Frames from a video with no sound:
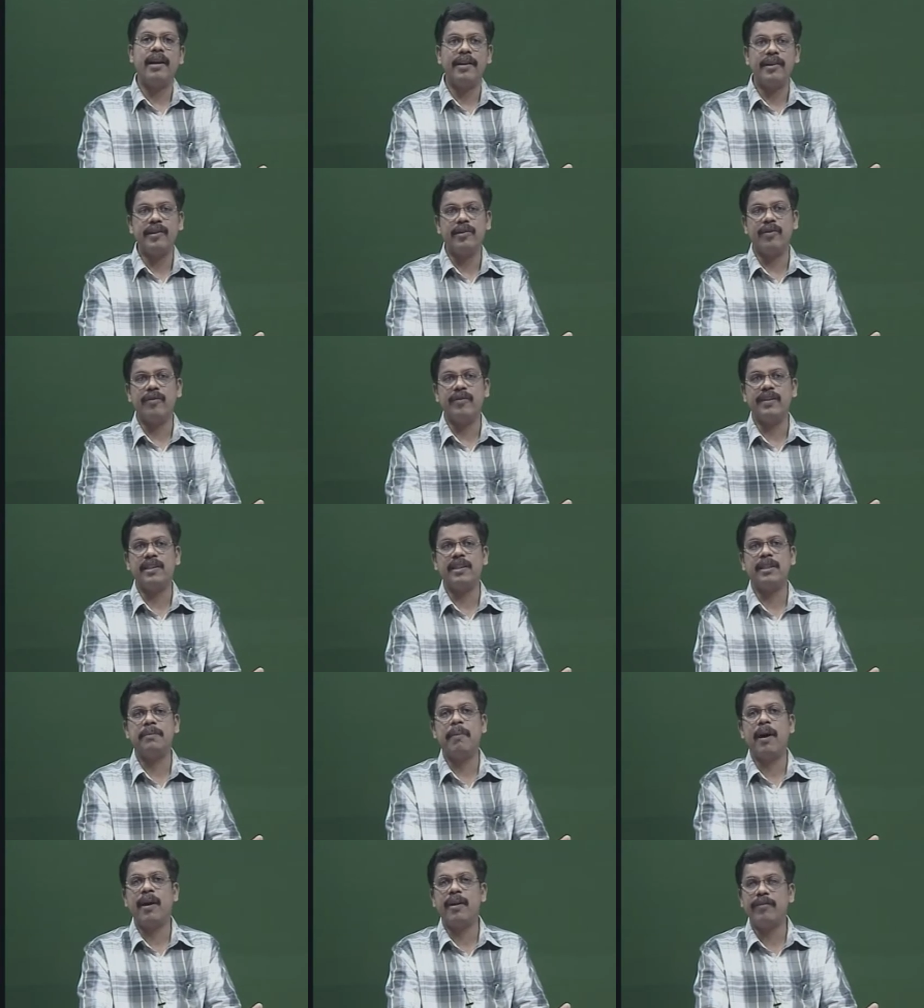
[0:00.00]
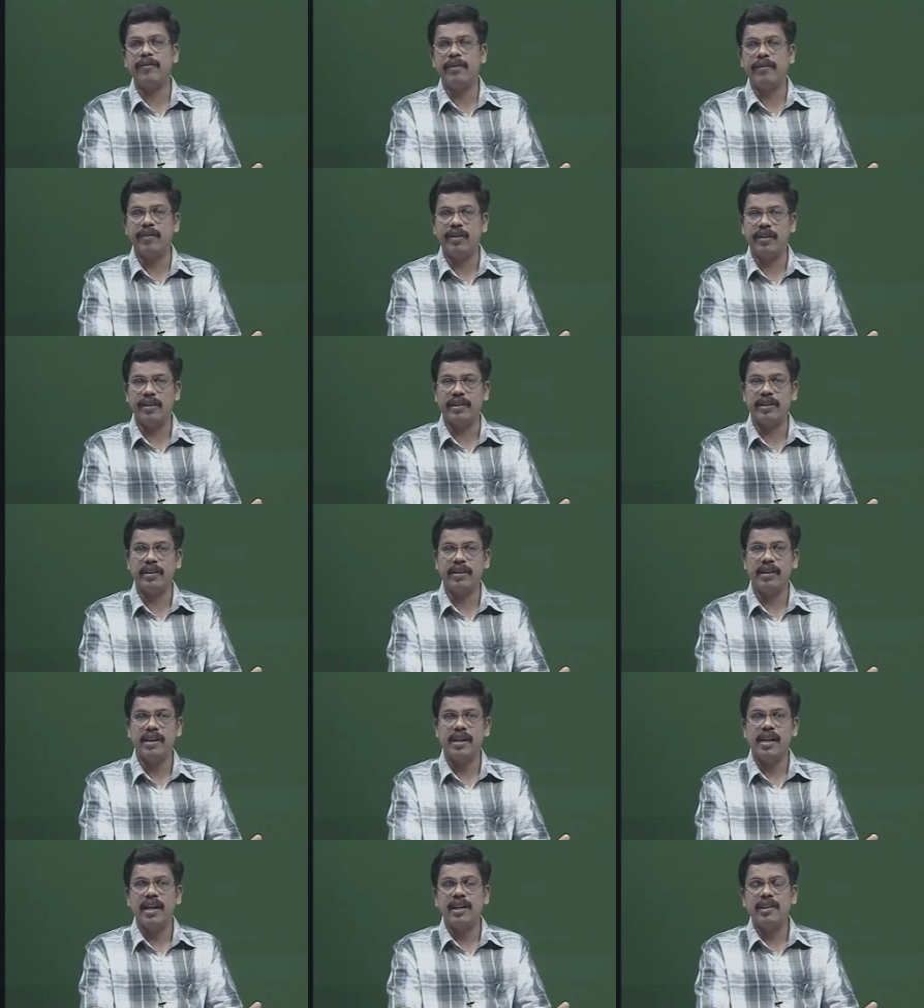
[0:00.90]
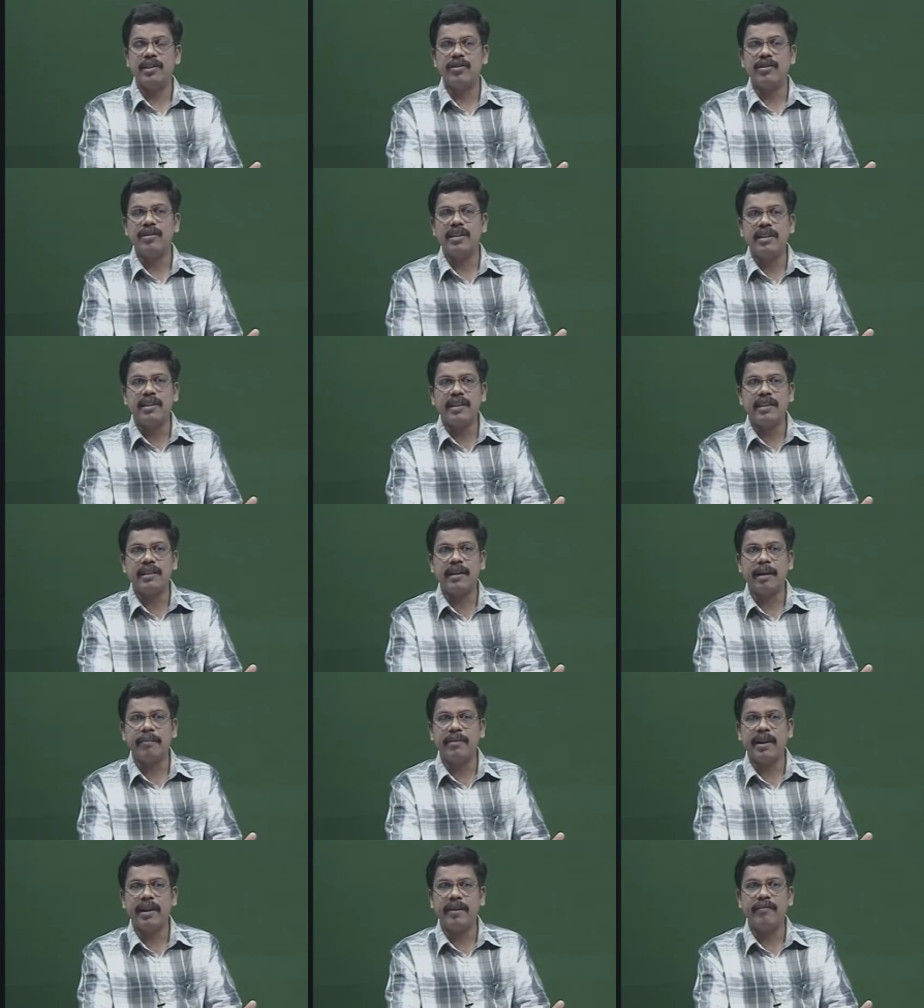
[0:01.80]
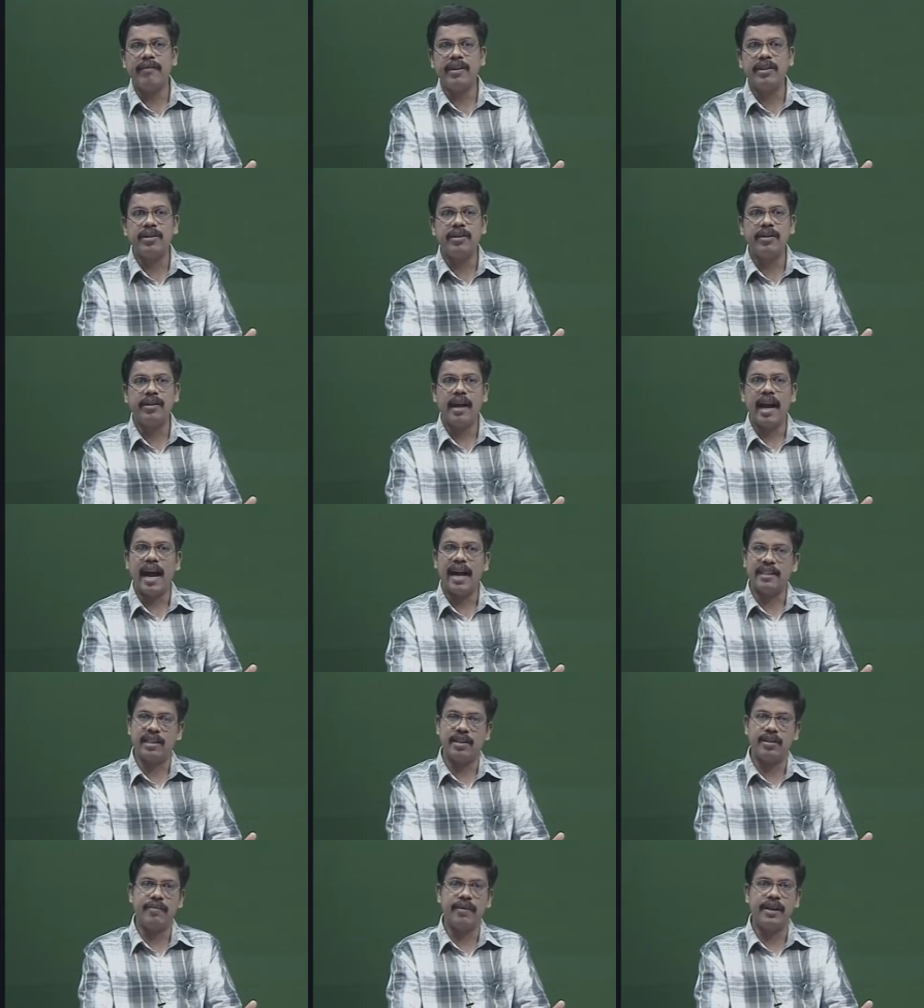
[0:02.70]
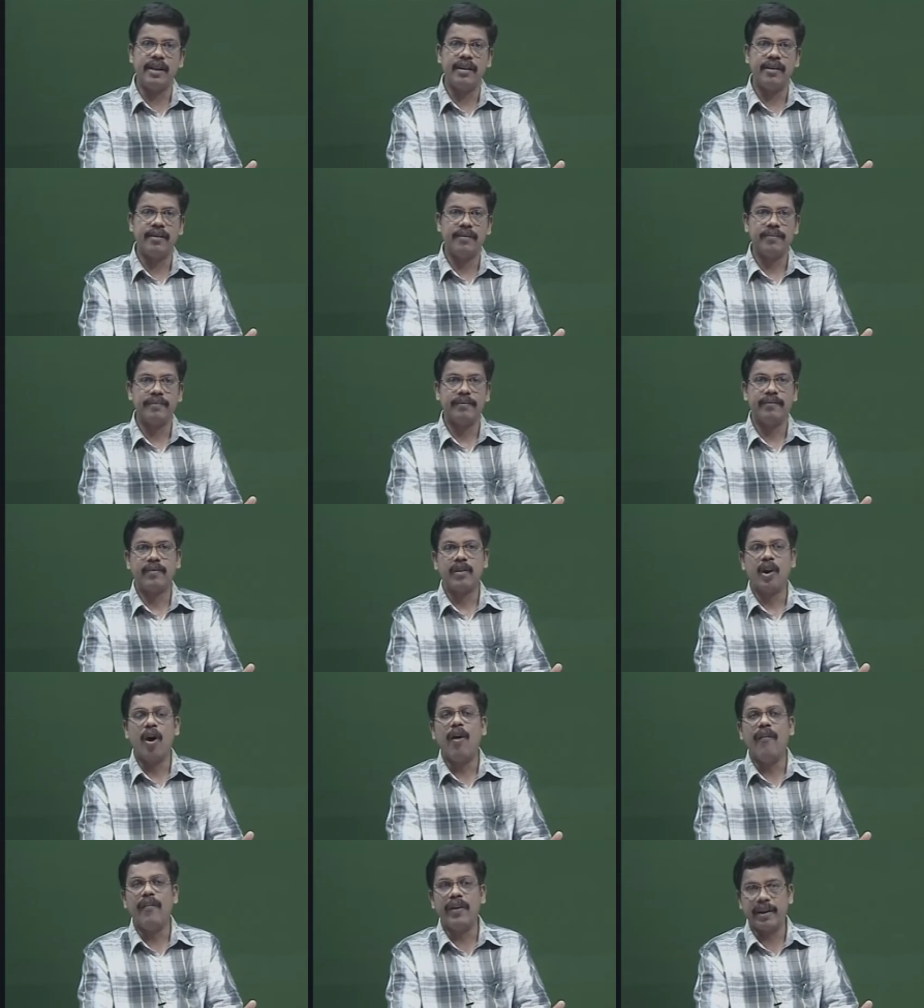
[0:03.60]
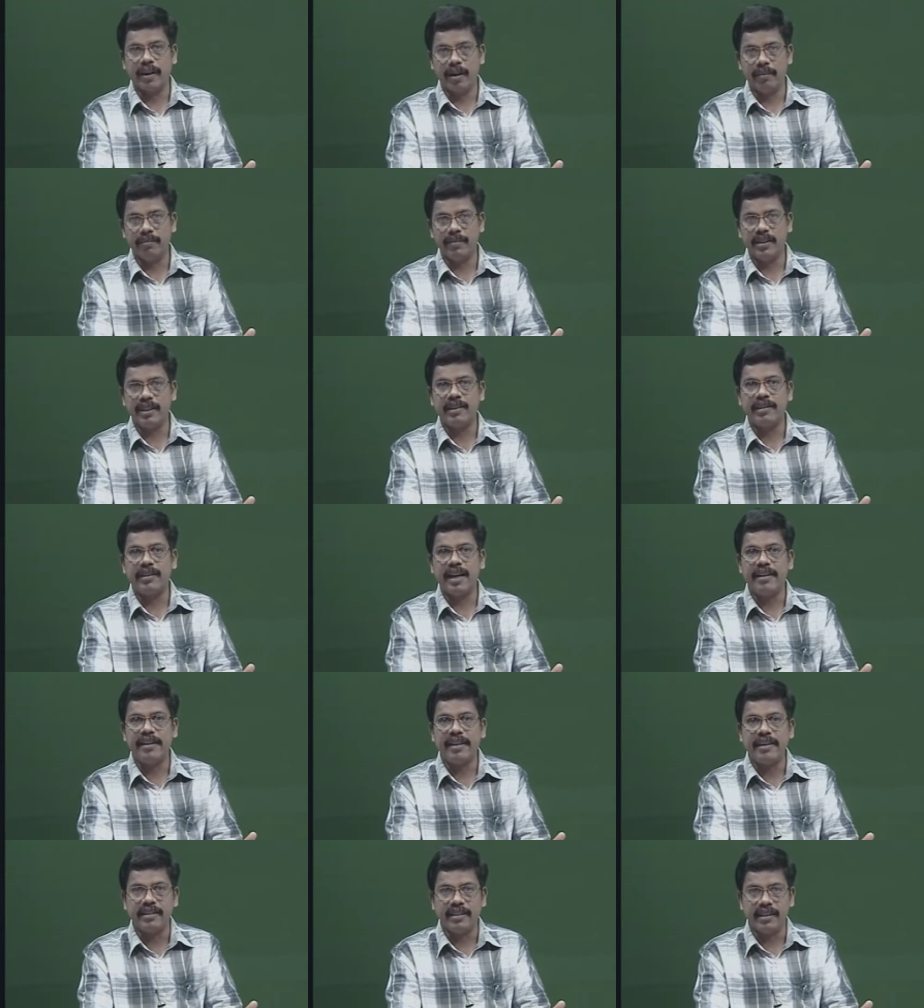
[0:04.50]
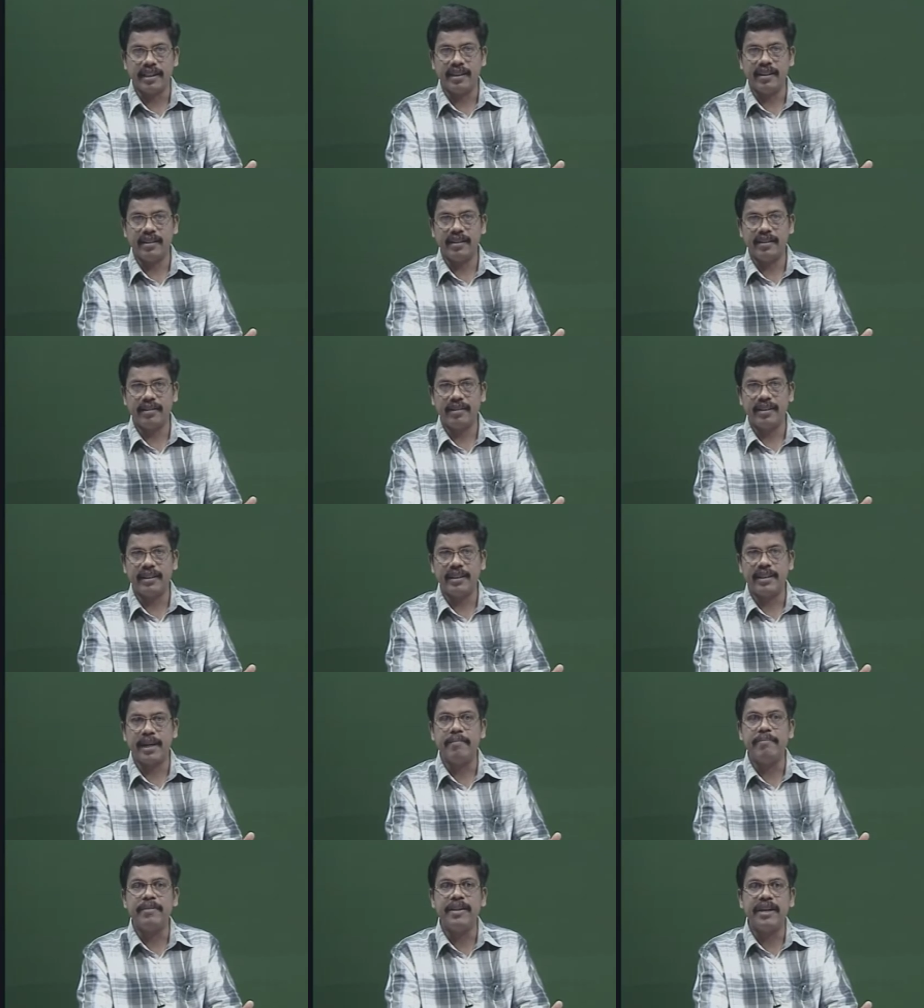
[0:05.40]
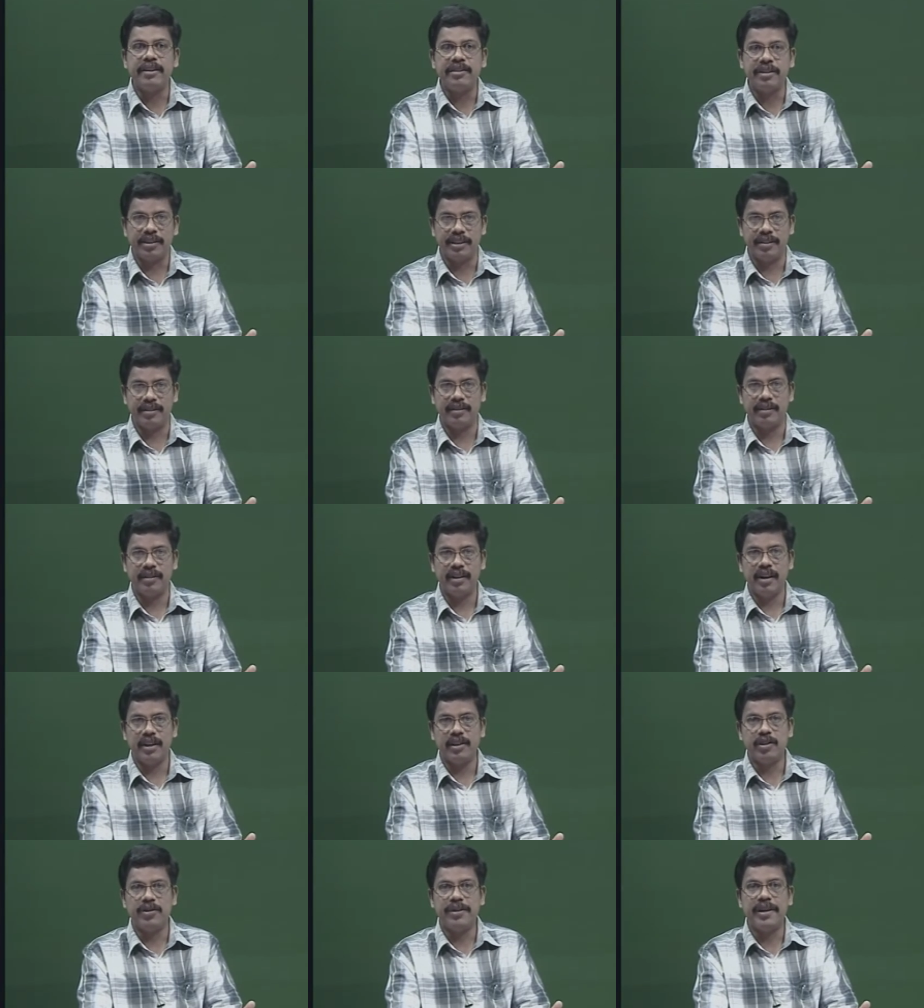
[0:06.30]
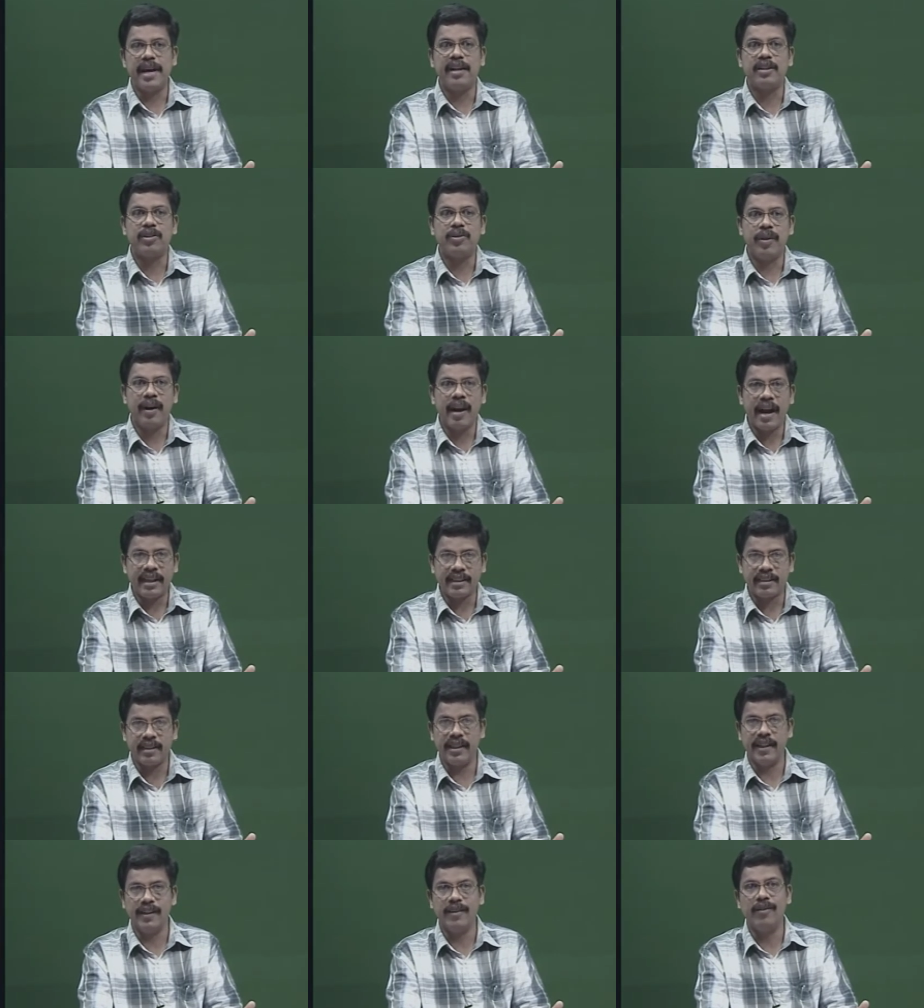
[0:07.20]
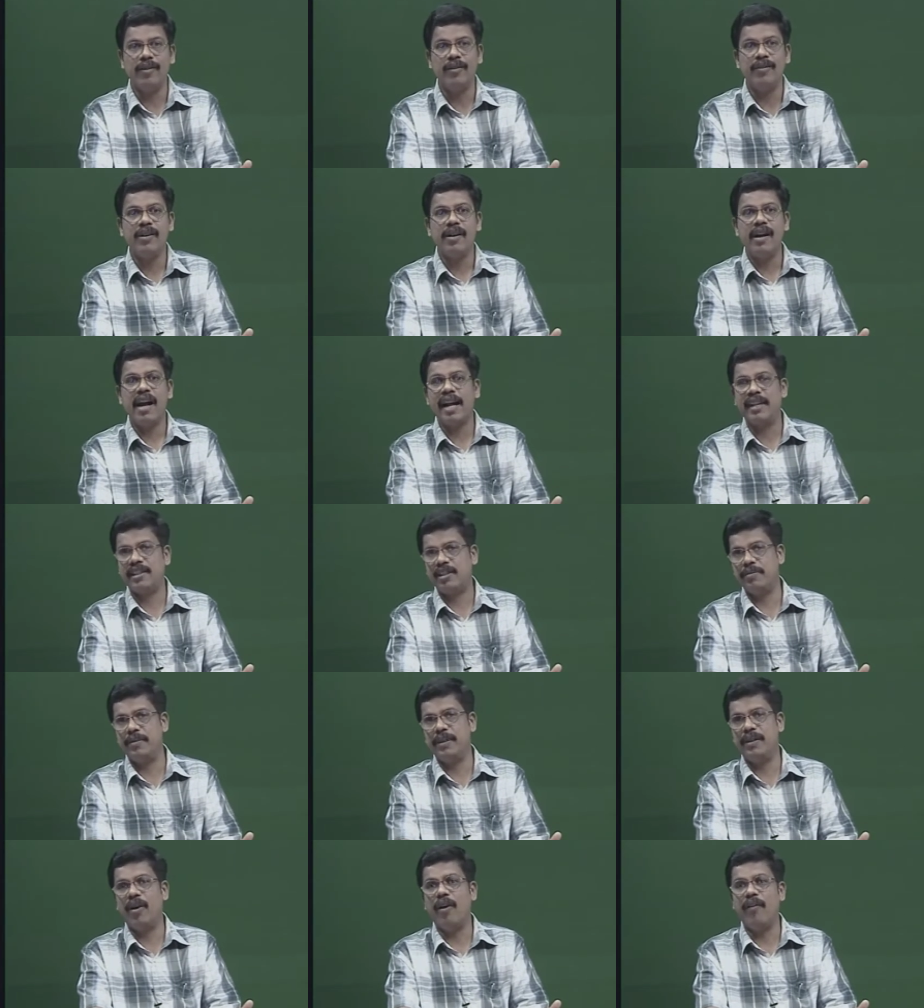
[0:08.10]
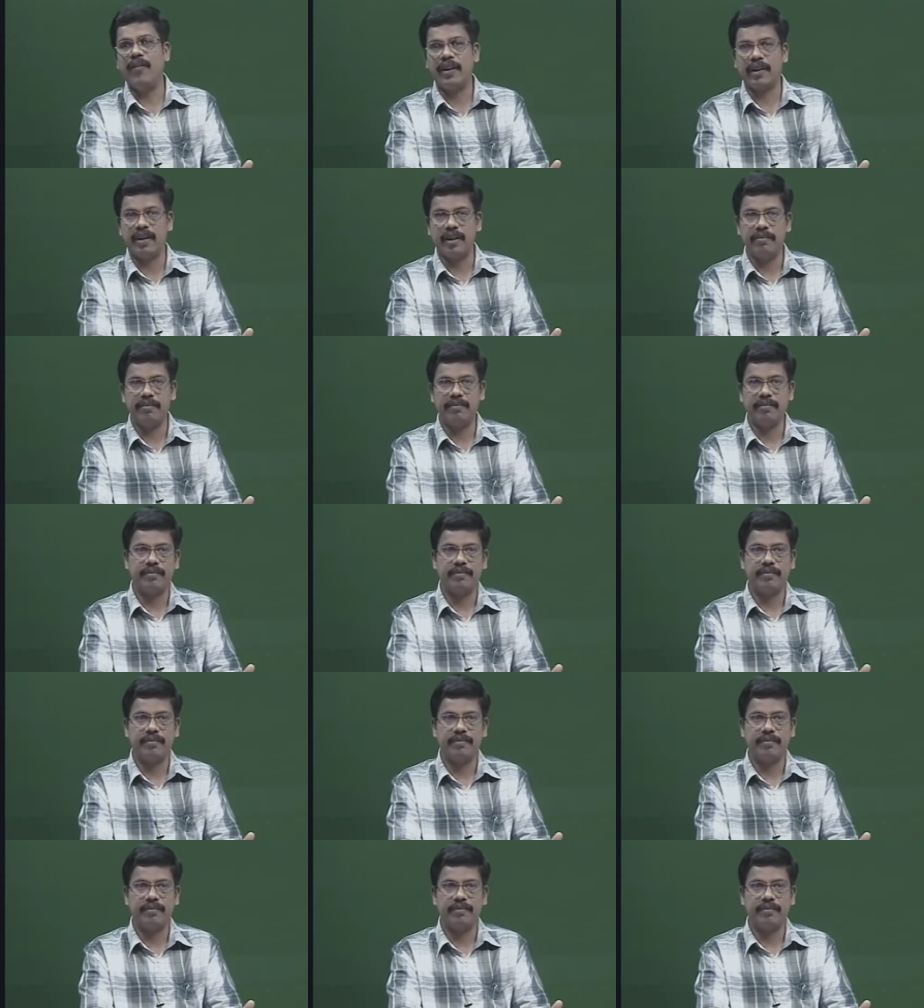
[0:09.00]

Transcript: ego which is part of the world. So, this is something which has to be overcome. This tendency, this temptation to naturalize ego has to be overcome.